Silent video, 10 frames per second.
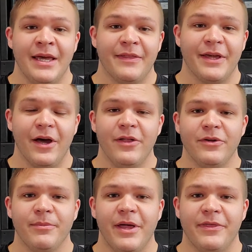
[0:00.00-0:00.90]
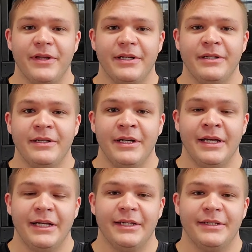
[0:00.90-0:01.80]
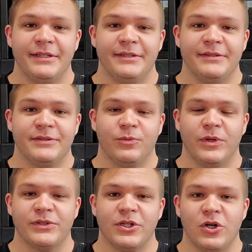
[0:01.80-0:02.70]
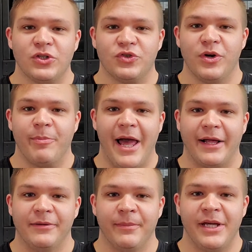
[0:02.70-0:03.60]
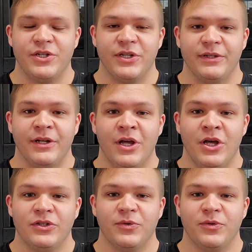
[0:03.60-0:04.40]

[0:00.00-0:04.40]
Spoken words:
The other method is what's called drip acclimation. So